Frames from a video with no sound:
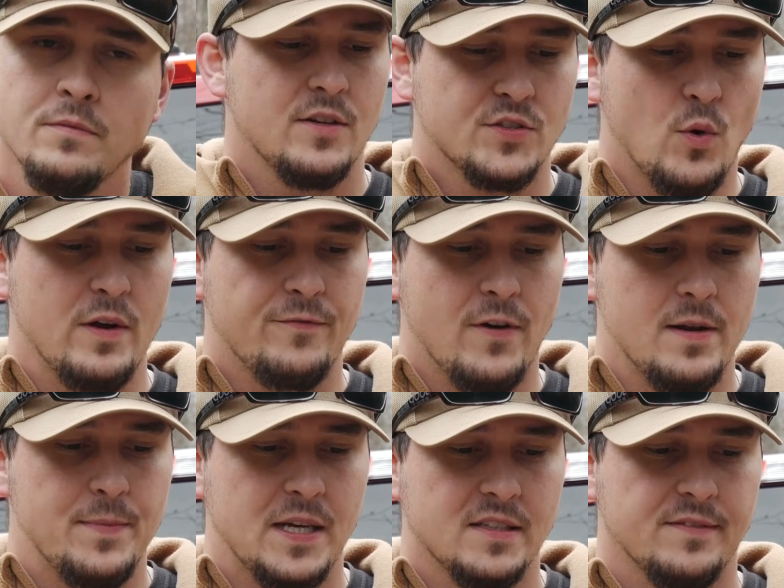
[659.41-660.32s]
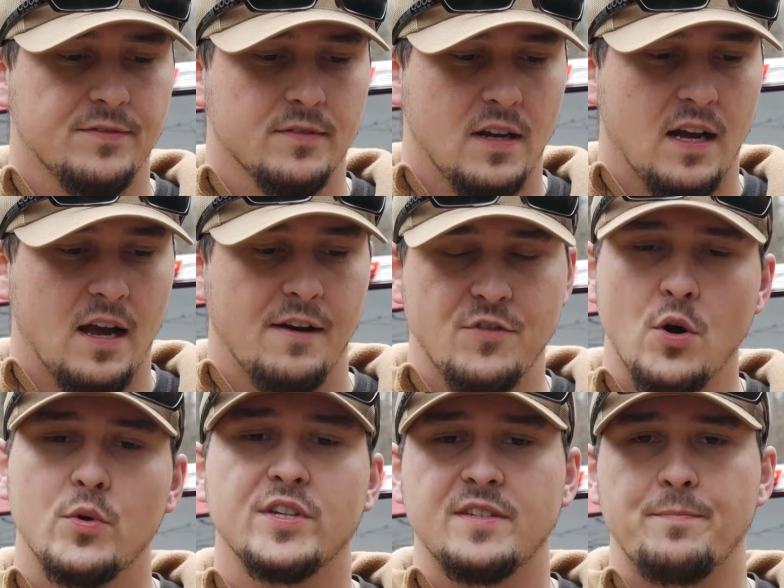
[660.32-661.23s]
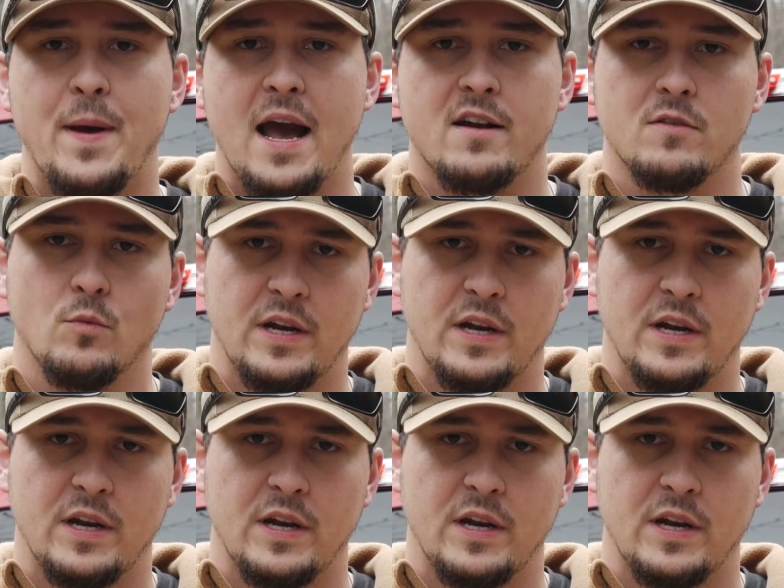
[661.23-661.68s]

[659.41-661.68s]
You know, it's quite funny because I've noticed a pattern